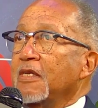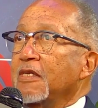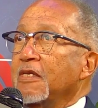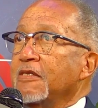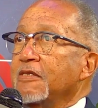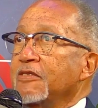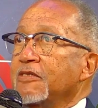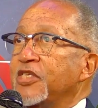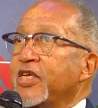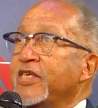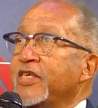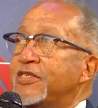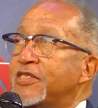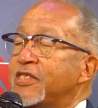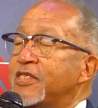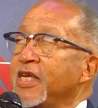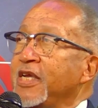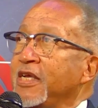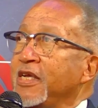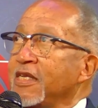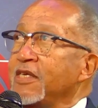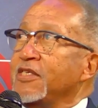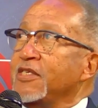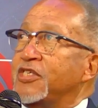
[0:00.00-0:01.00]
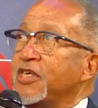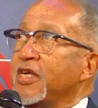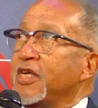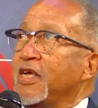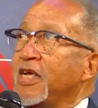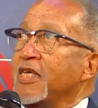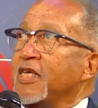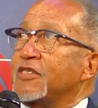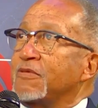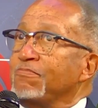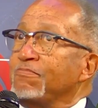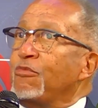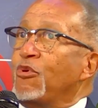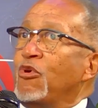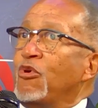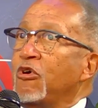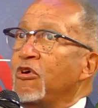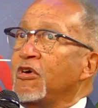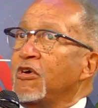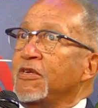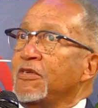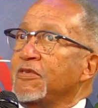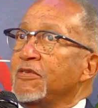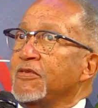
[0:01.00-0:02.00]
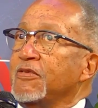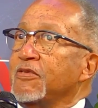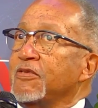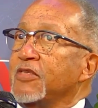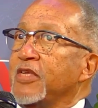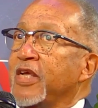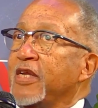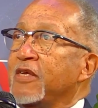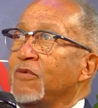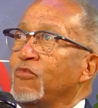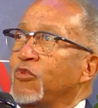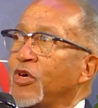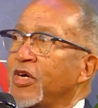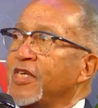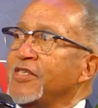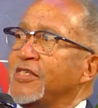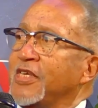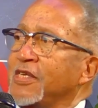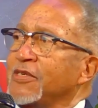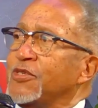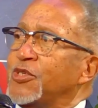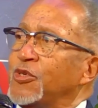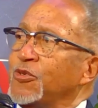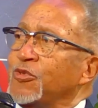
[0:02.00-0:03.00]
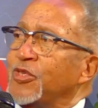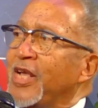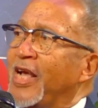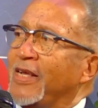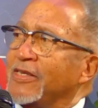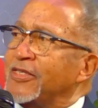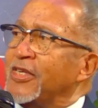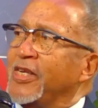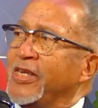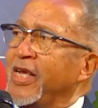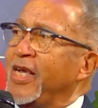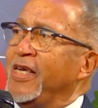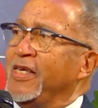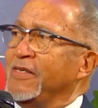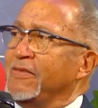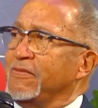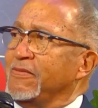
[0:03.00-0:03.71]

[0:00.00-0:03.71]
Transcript: this energy is more than it was in 2008.